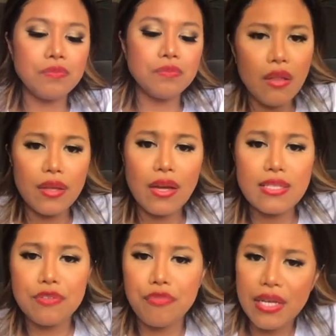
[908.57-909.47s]
I think I
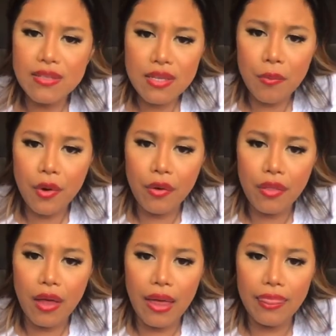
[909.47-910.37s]
did read somewhere
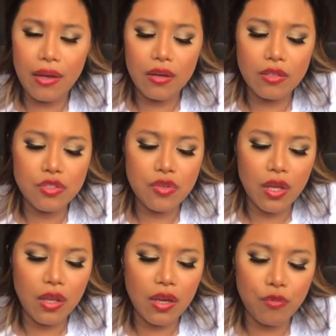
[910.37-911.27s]
online that
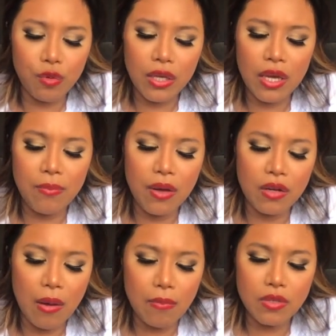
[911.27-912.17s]
Australia, if we keep our
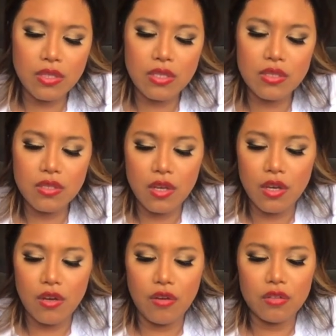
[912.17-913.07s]
numbers
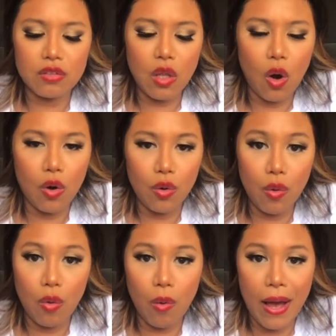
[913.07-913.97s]
low
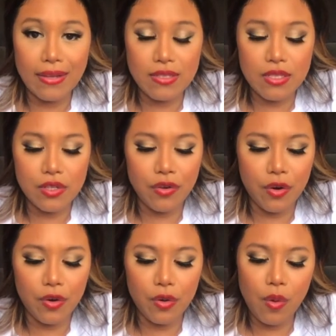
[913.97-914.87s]
or at
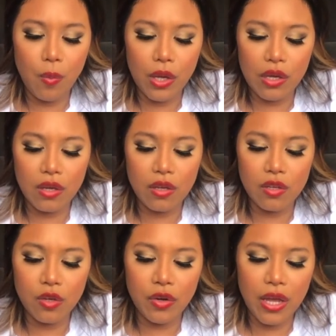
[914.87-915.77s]
zero, we could
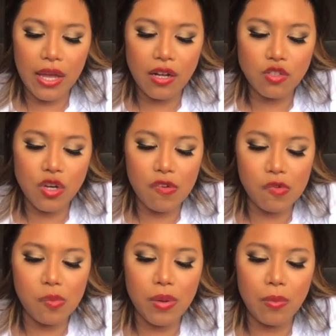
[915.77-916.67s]
create a
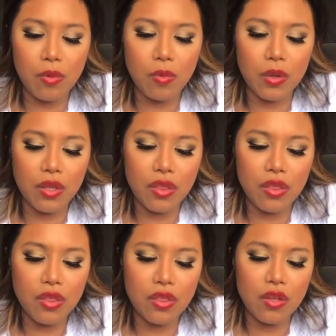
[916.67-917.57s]
travel bubble with
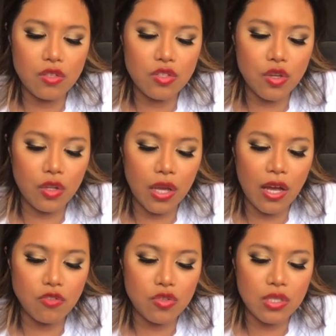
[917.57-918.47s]
certain
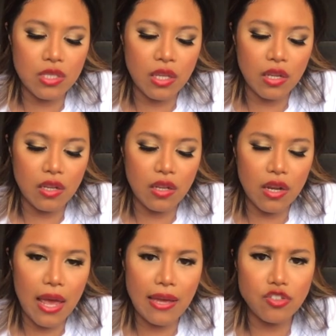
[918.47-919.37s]
countries in
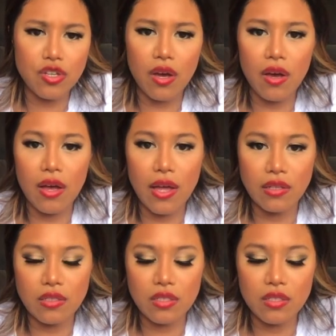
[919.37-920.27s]
Asia
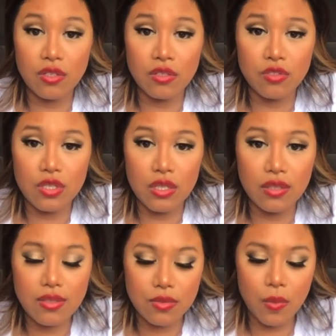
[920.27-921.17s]
and in New
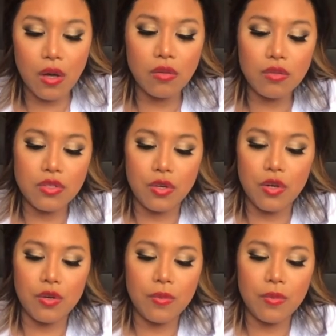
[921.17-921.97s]
Zealand as well. So